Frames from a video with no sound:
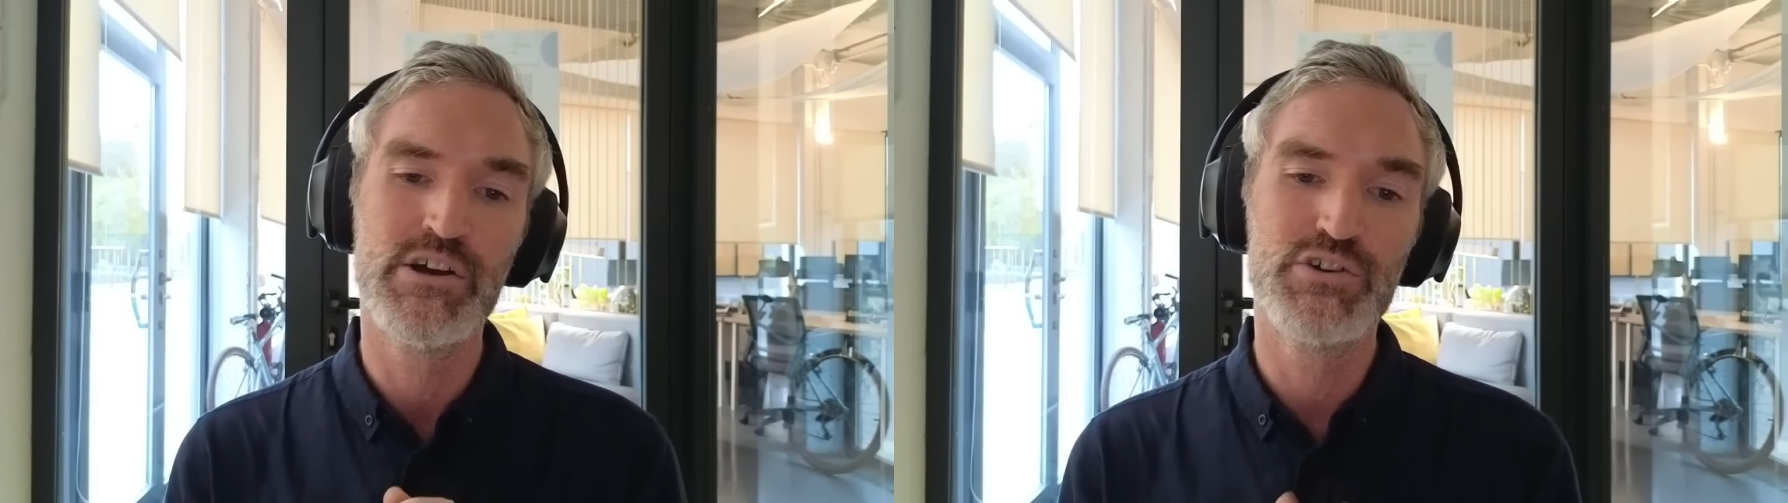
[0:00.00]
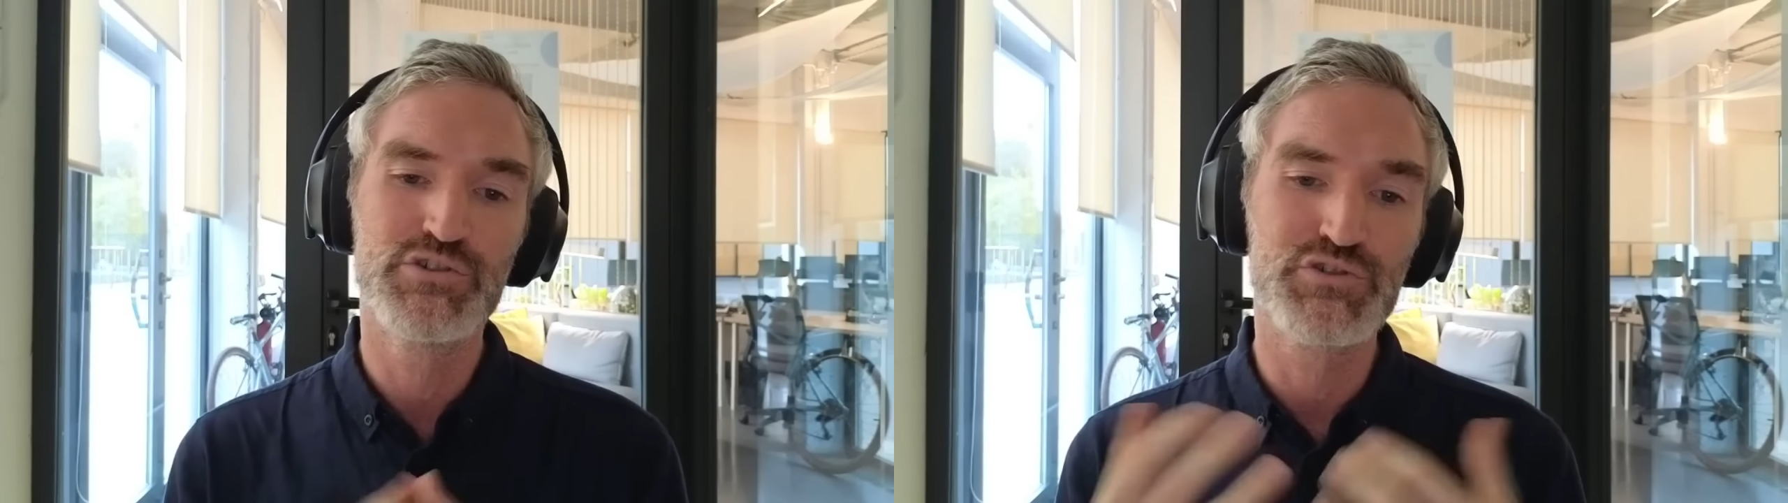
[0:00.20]

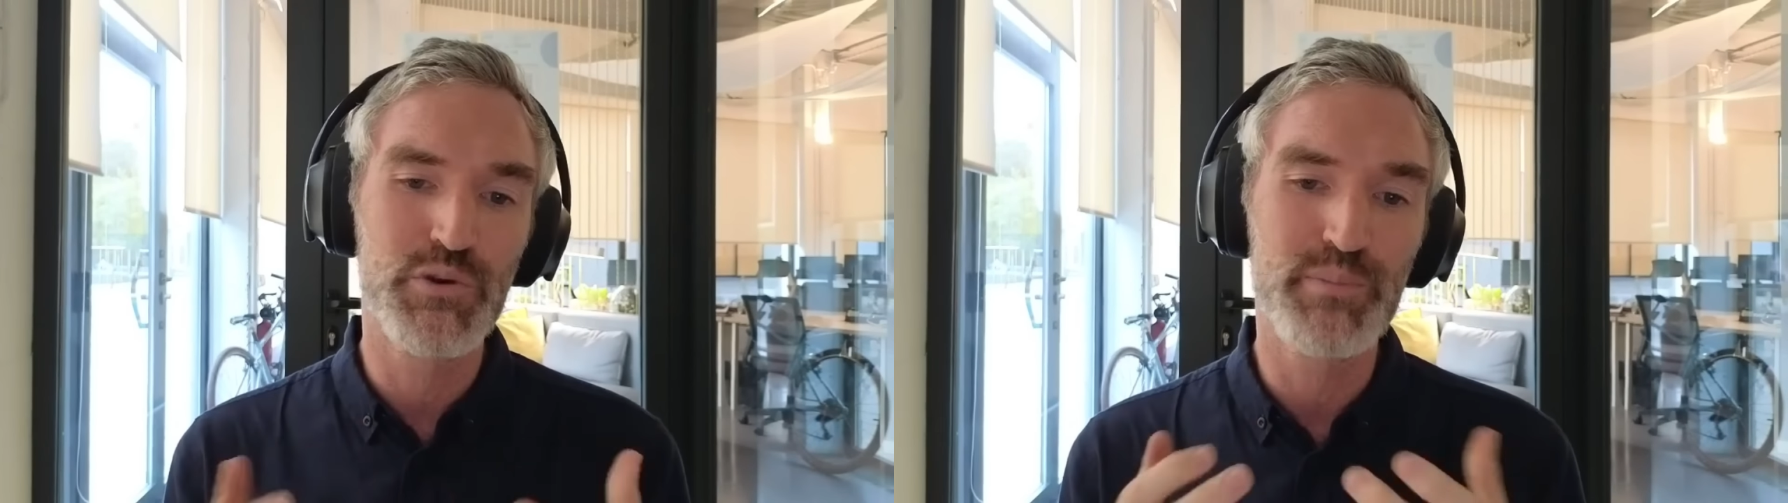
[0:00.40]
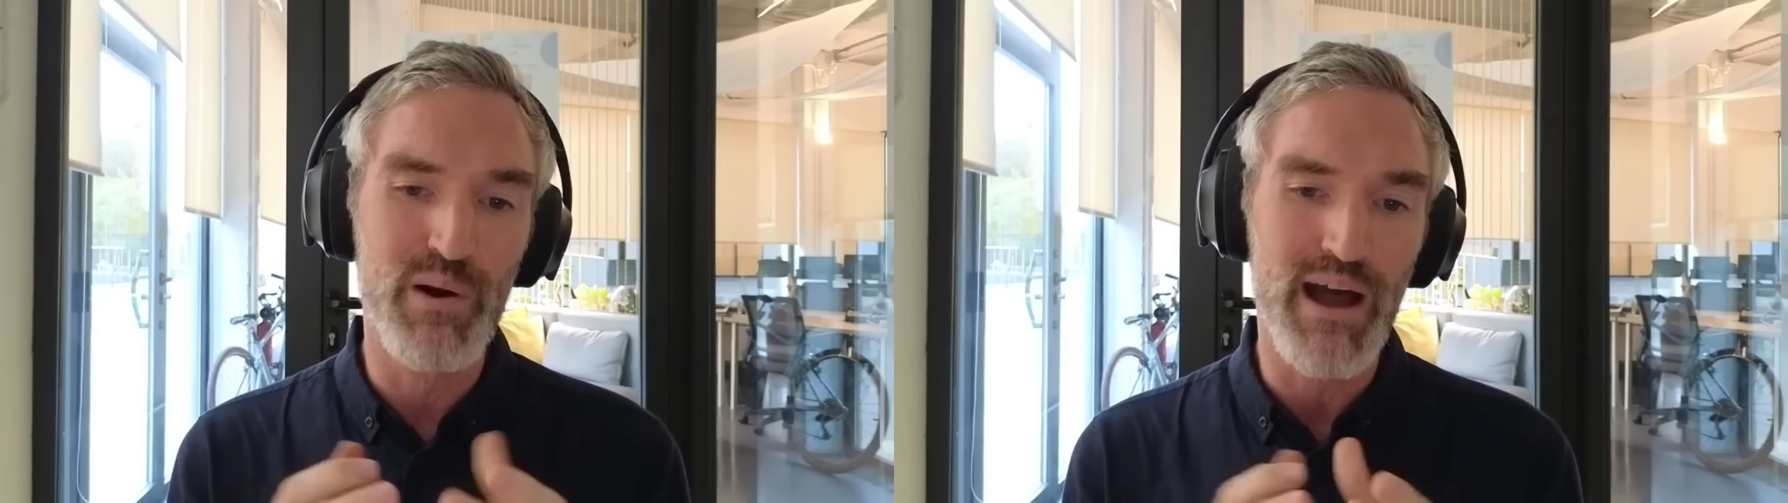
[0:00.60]

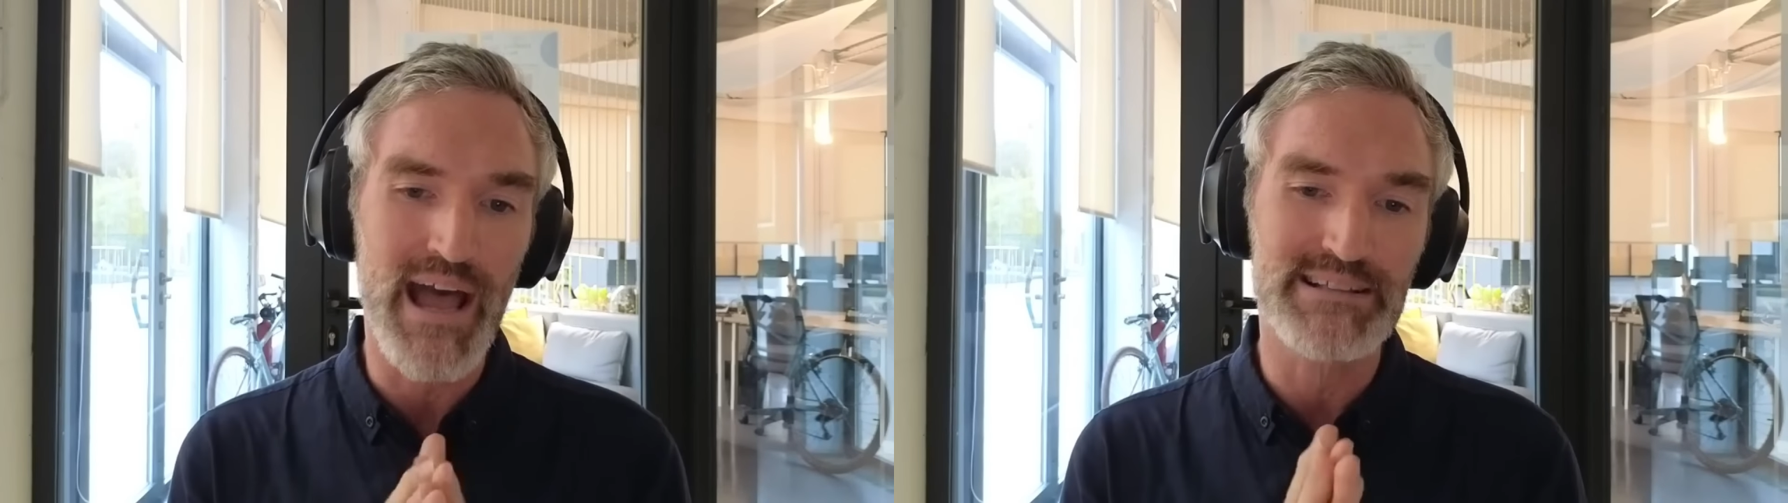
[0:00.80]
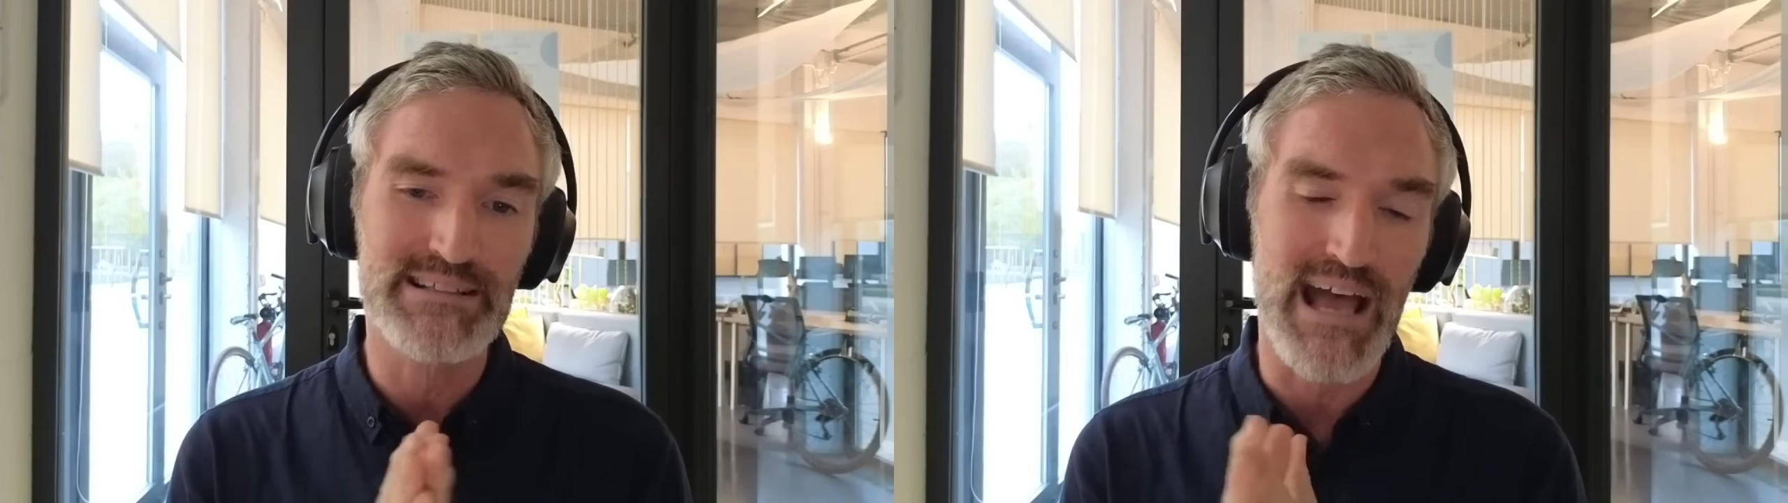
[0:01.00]
Supio
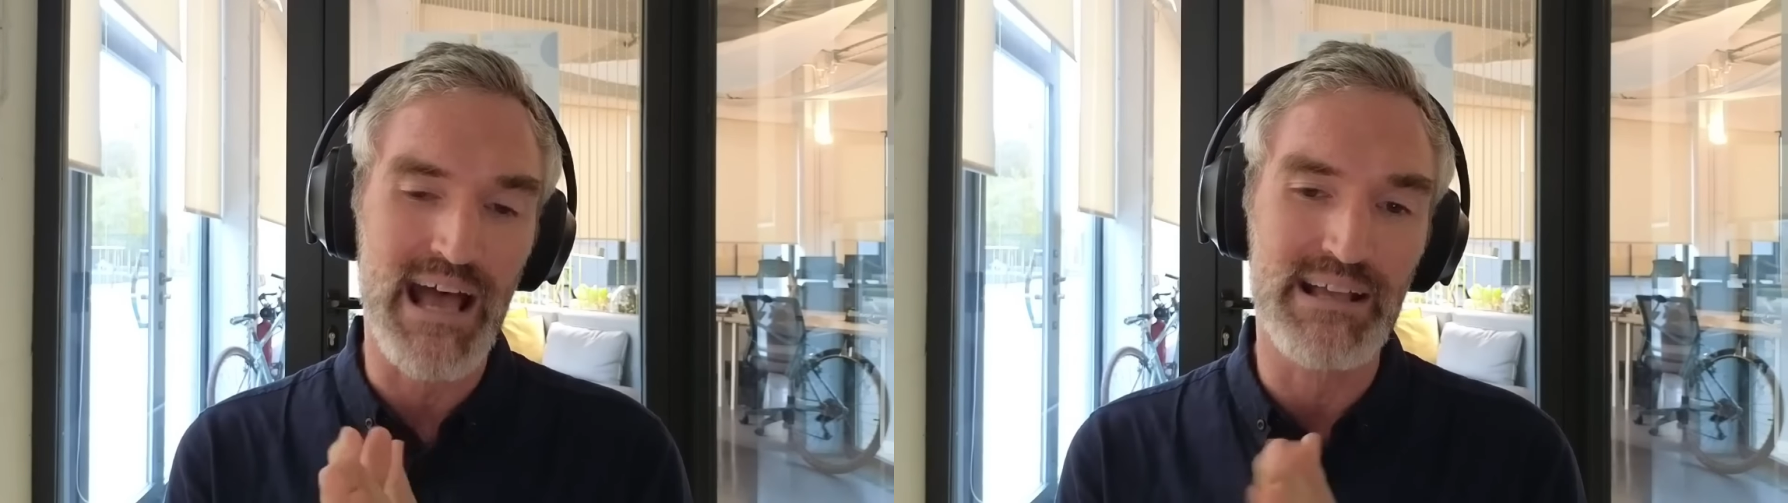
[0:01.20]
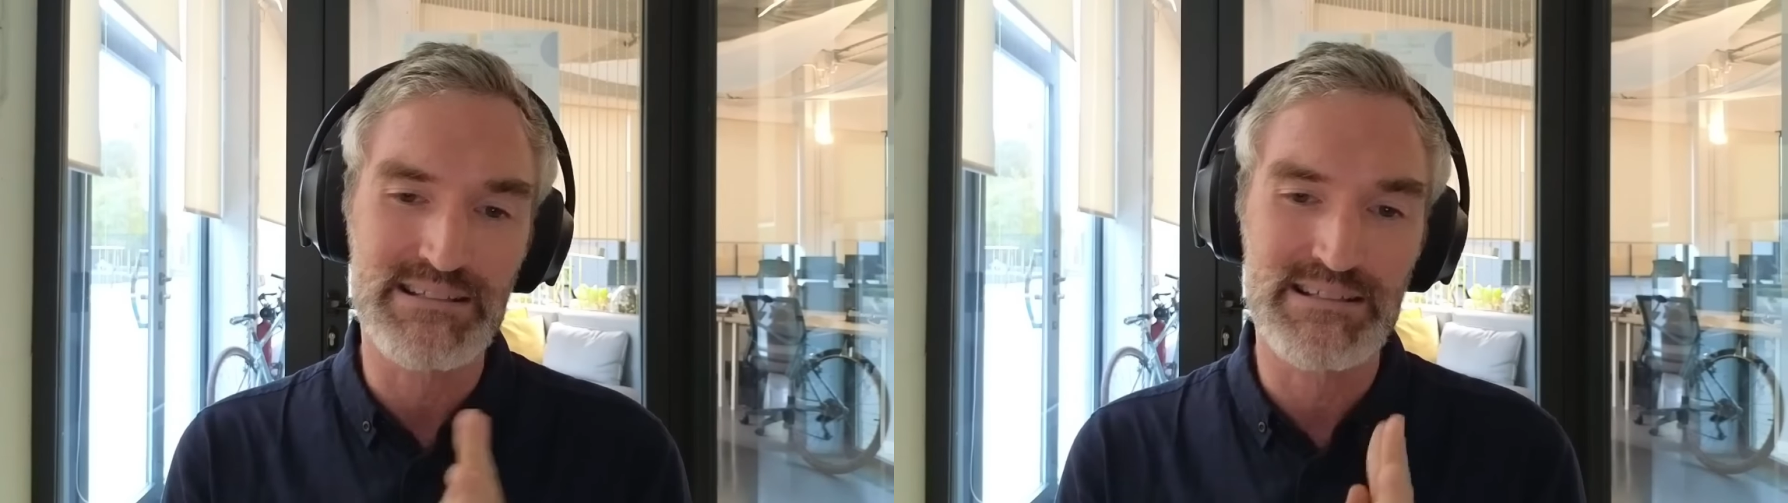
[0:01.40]
acts
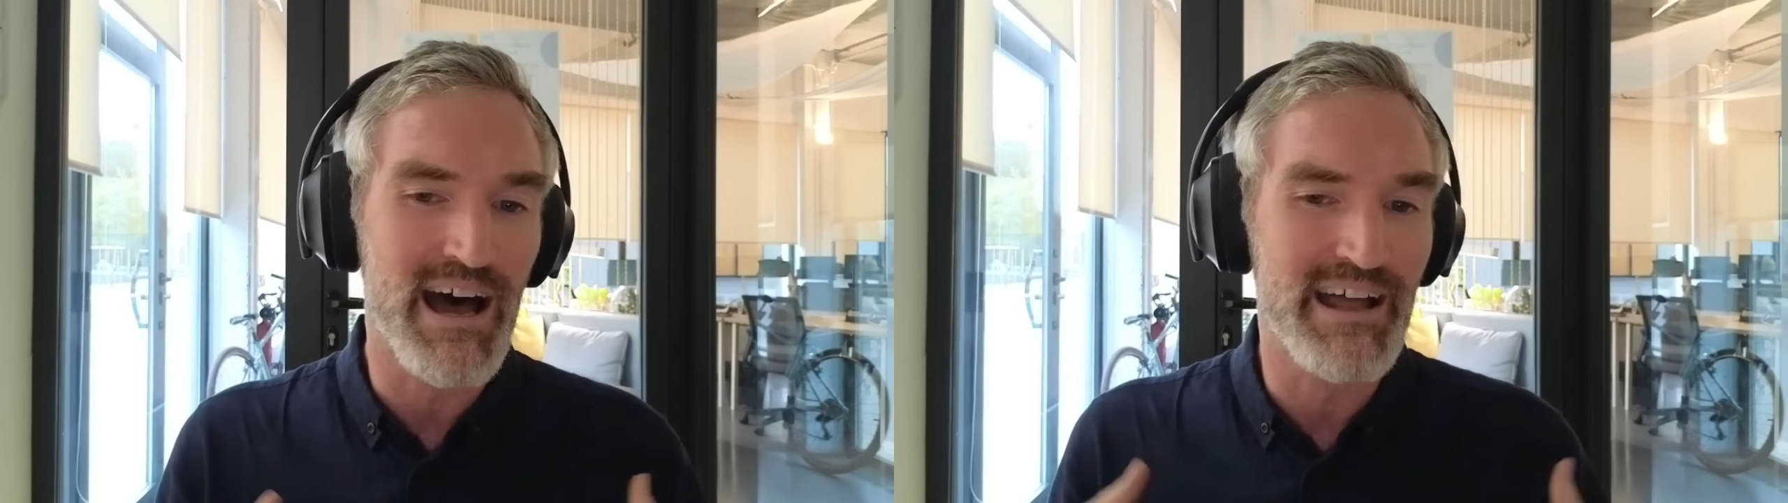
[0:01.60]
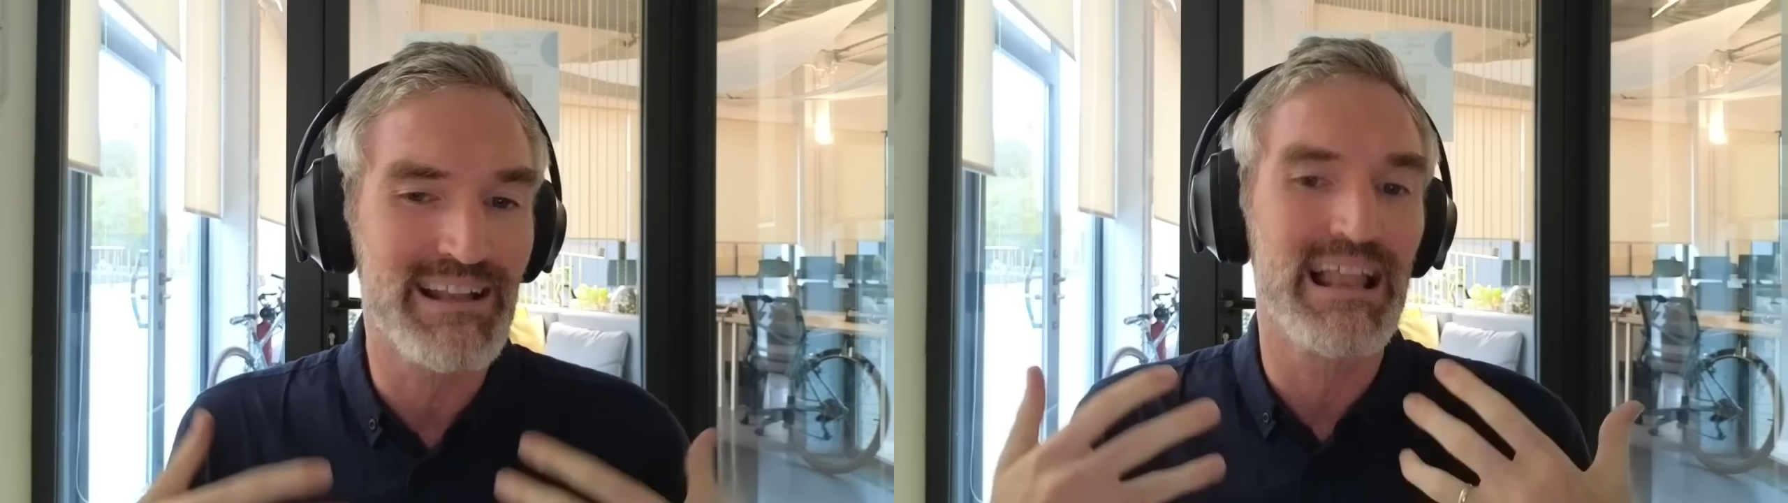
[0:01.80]
as
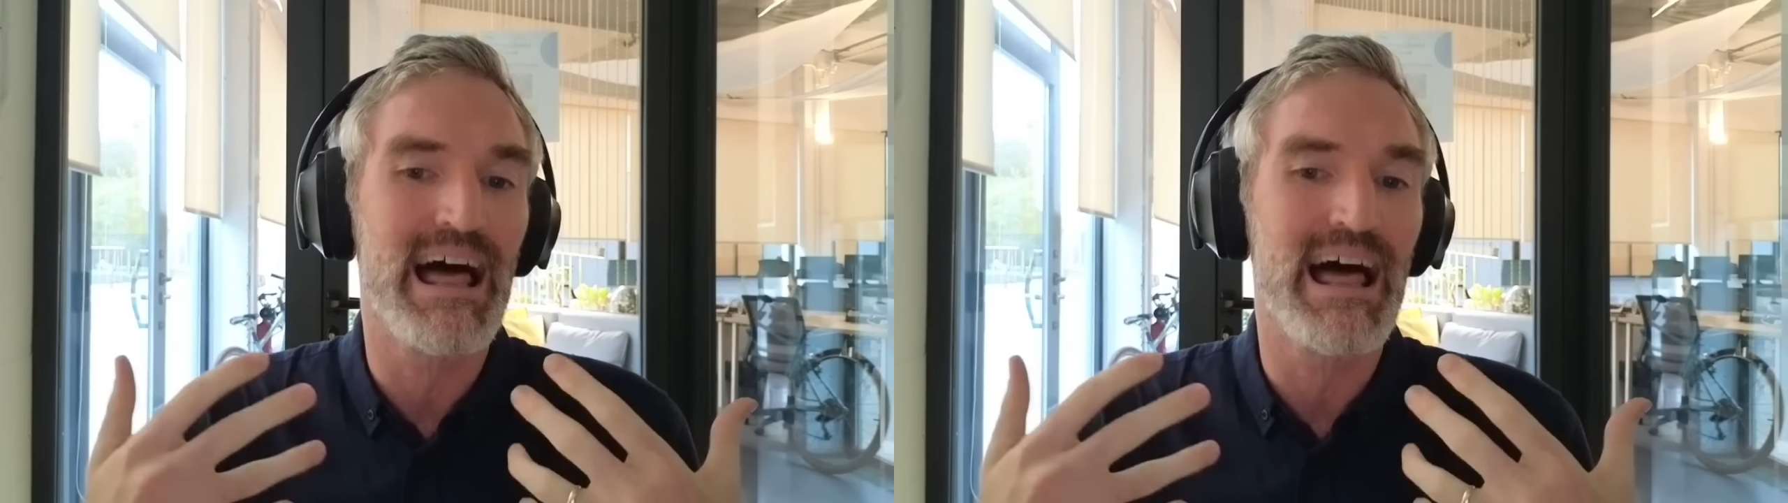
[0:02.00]
an